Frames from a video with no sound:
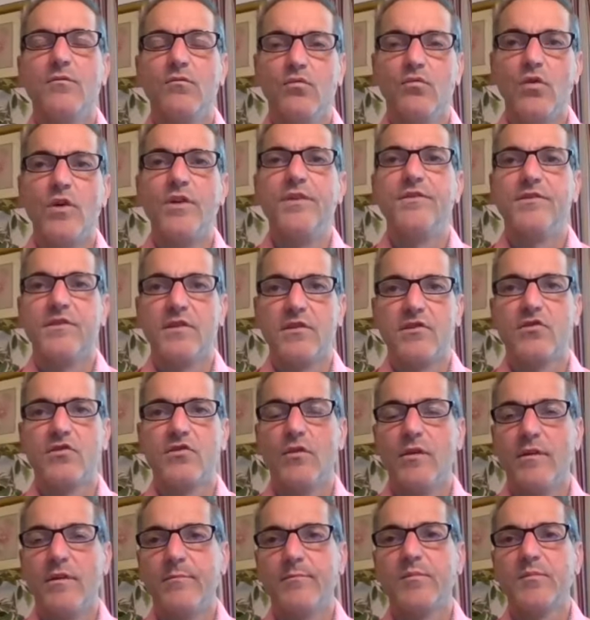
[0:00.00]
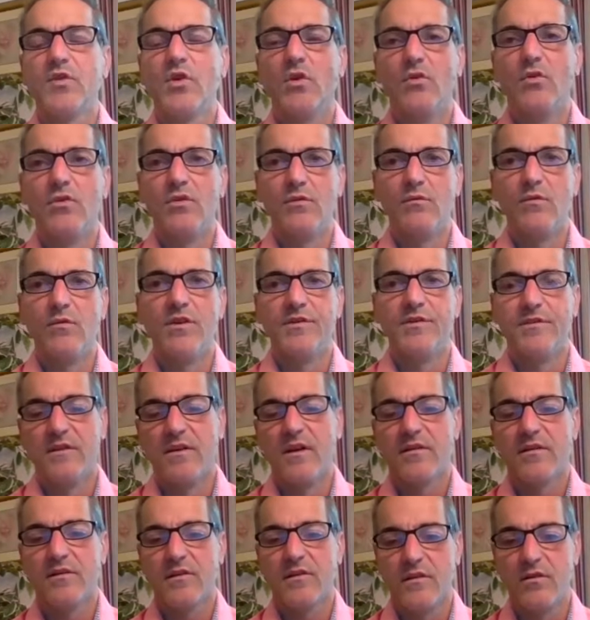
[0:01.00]
runs a script or runs an
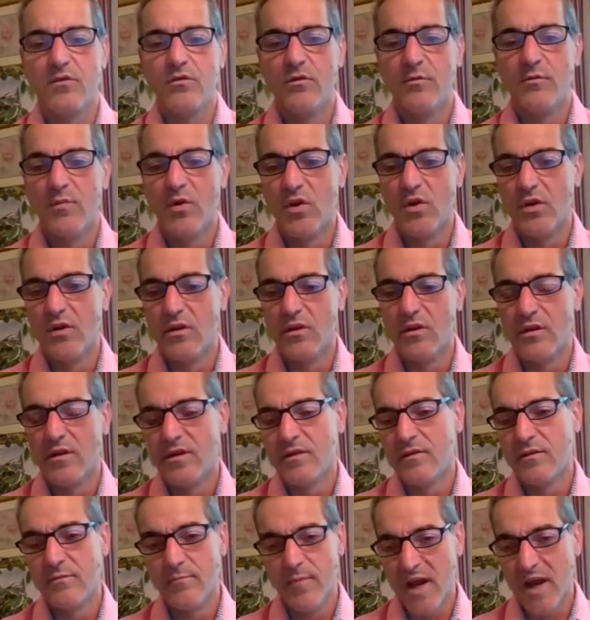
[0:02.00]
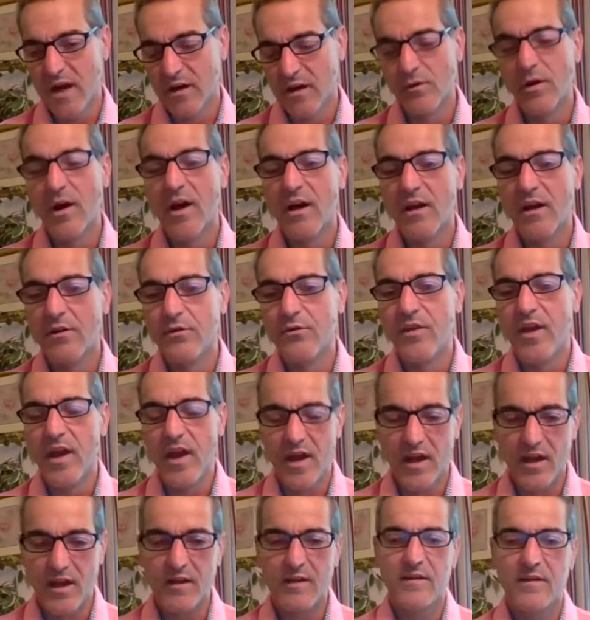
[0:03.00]
executable in the background
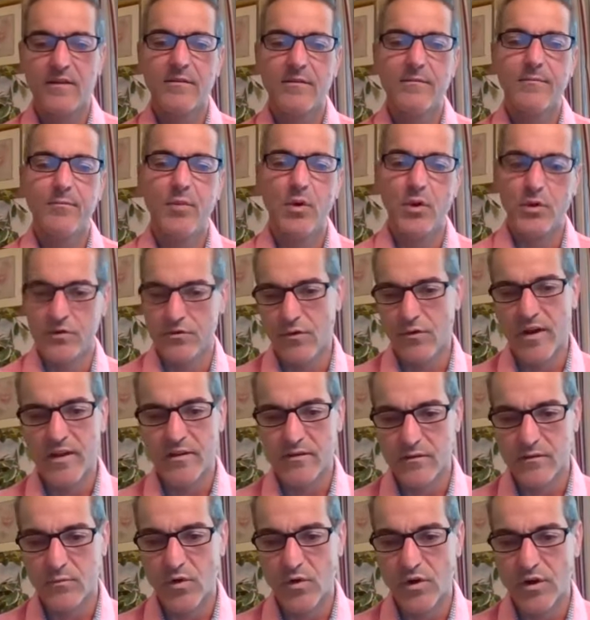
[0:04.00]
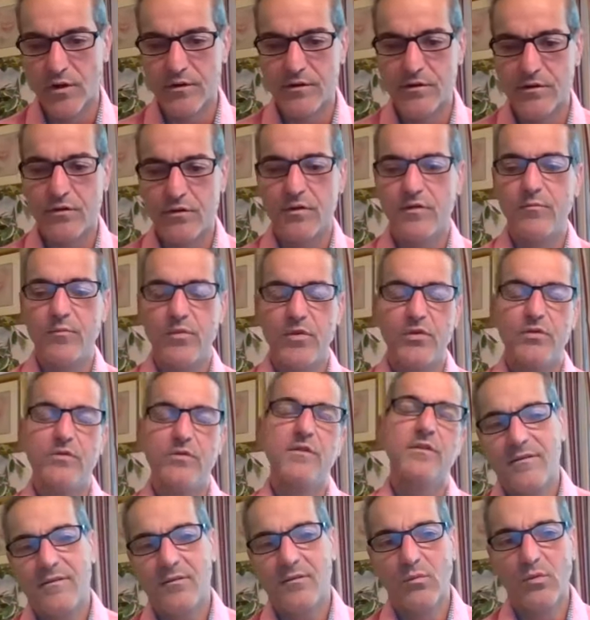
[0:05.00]
that puts ransomware on your computer.
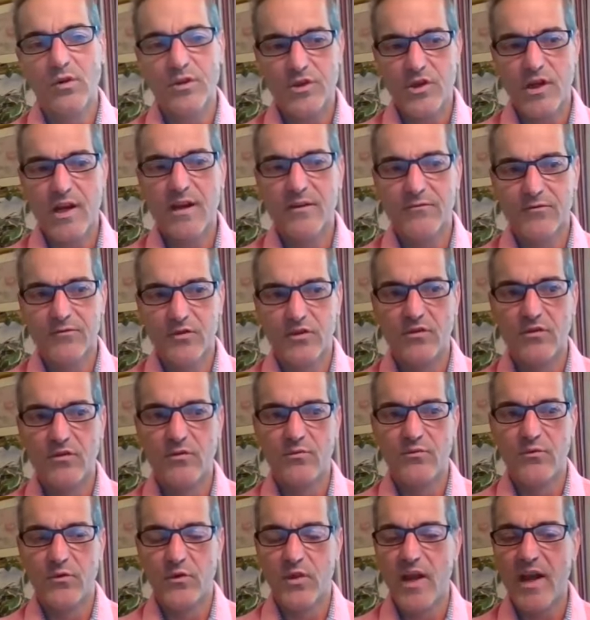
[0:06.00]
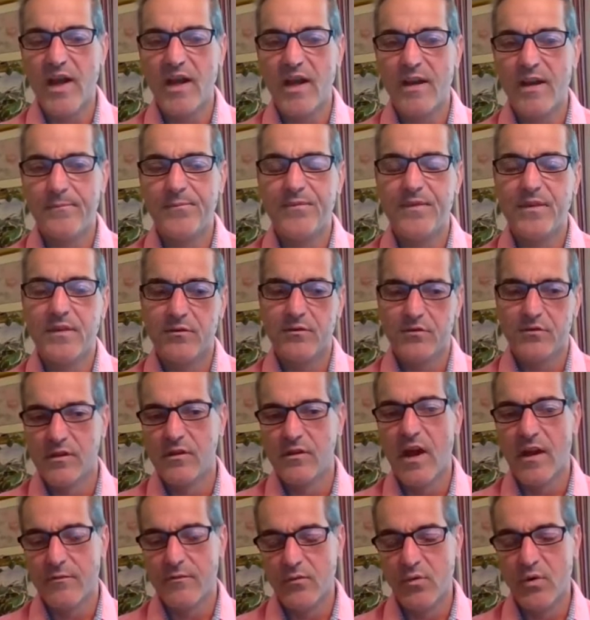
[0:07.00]
What you have to do for that, there's a
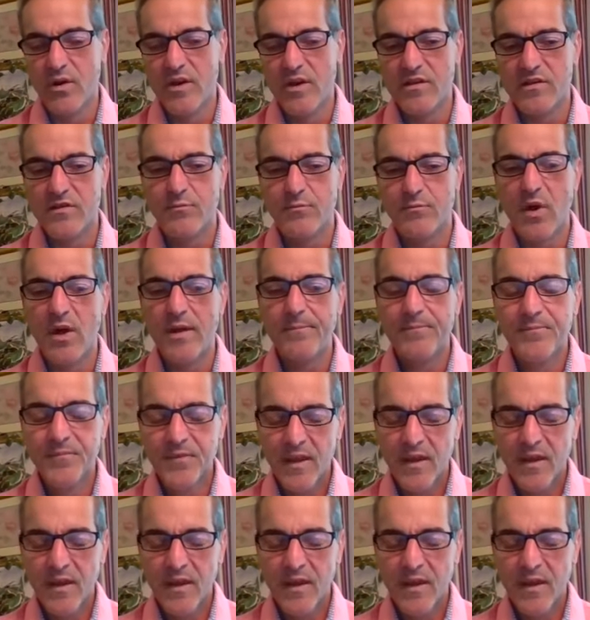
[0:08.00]
lot of ways, but